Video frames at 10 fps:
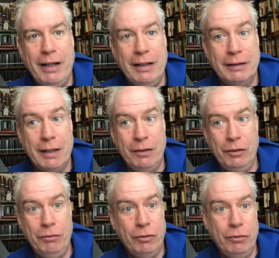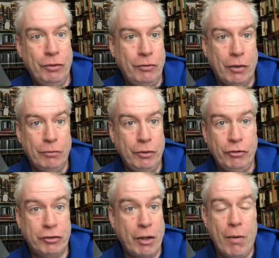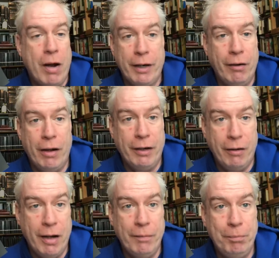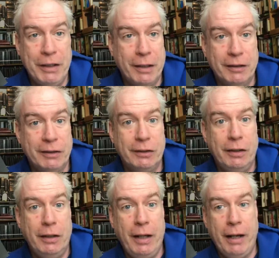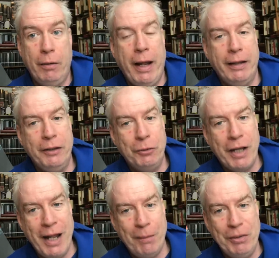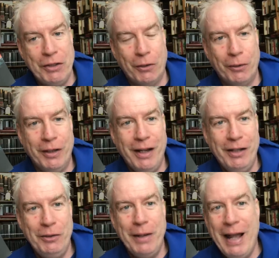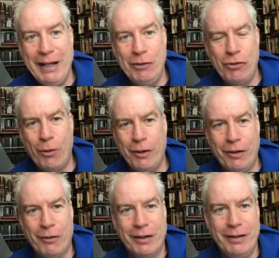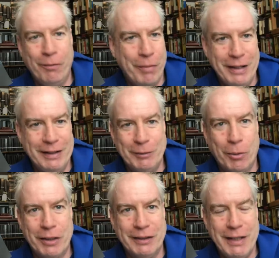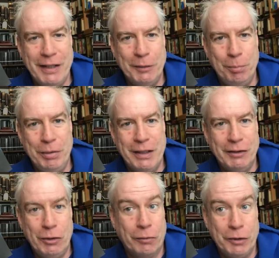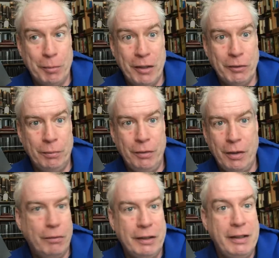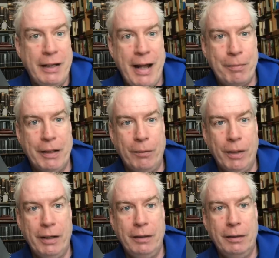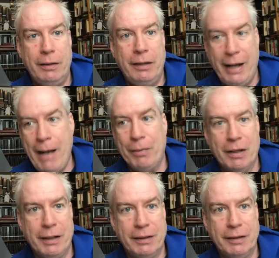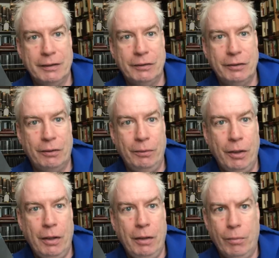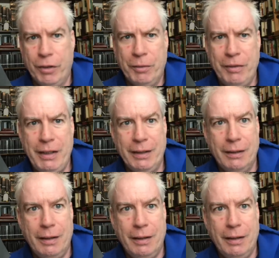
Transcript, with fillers: is that you, you don't, you just go on and on and on because, and, and you can't be told to edit, shorten, or make things more concise because you're responsible. You know, well, it didn't happen that way. It happened like this. So what do you mean?